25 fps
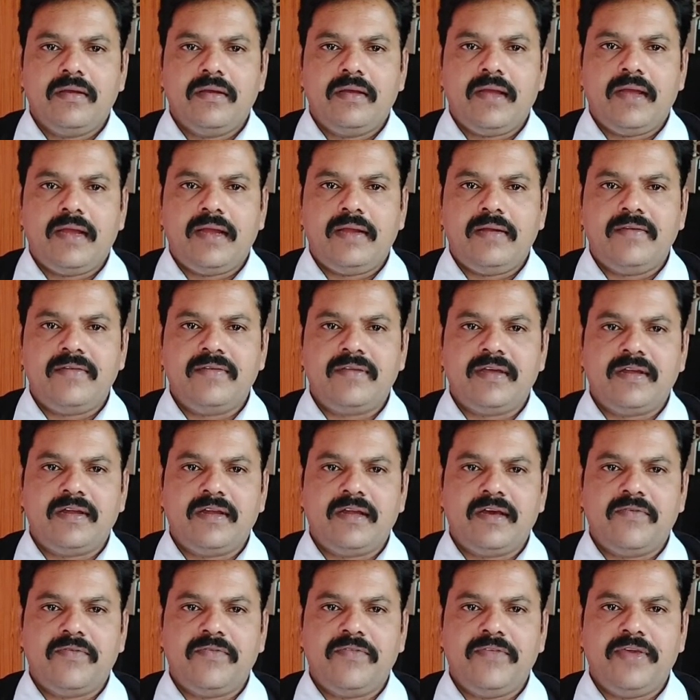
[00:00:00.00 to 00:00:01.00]
and son
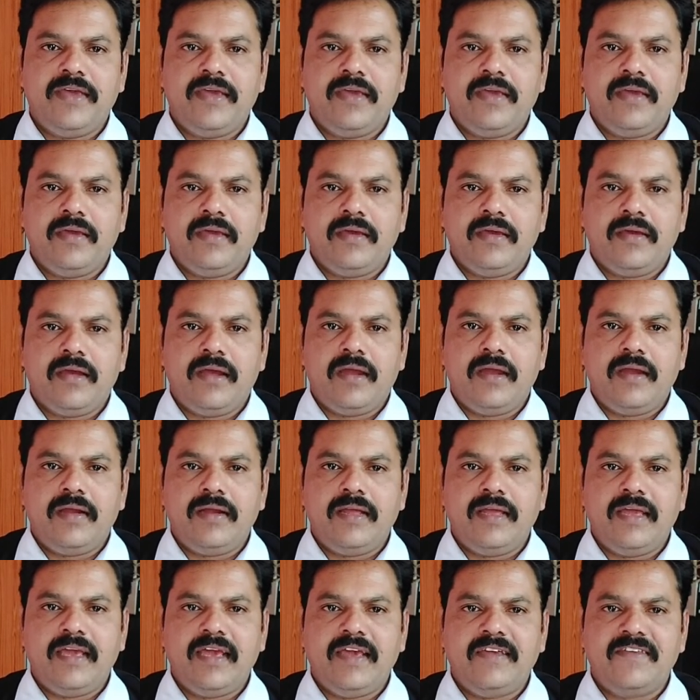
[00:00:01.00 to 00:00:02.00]
of the and
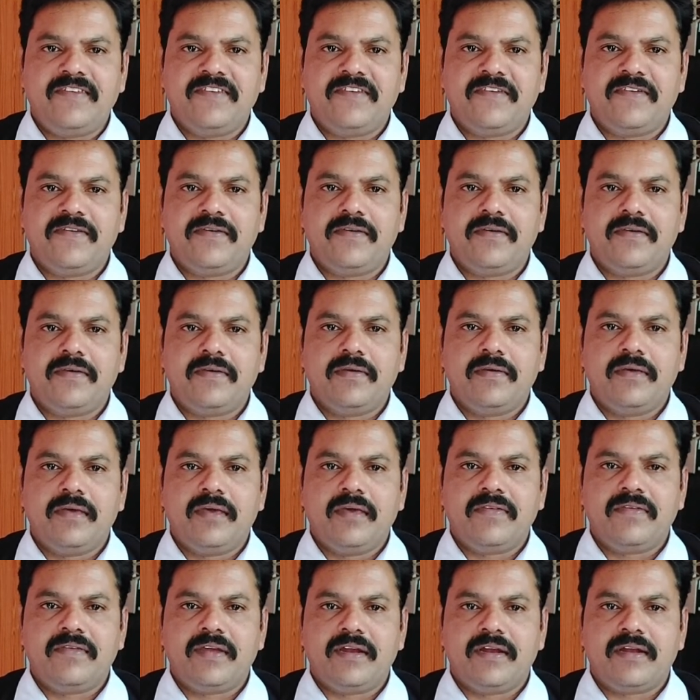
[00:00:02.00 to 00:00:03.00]
age,
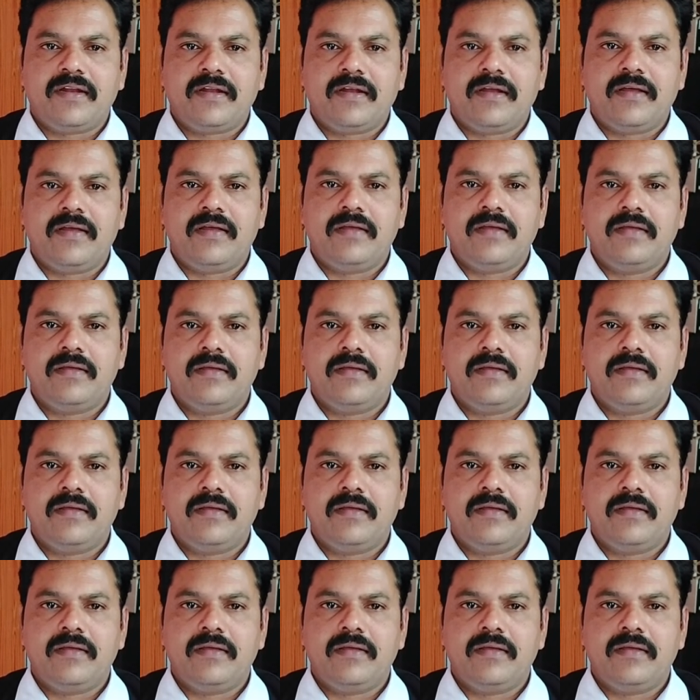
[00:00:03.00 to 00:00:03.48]
etc.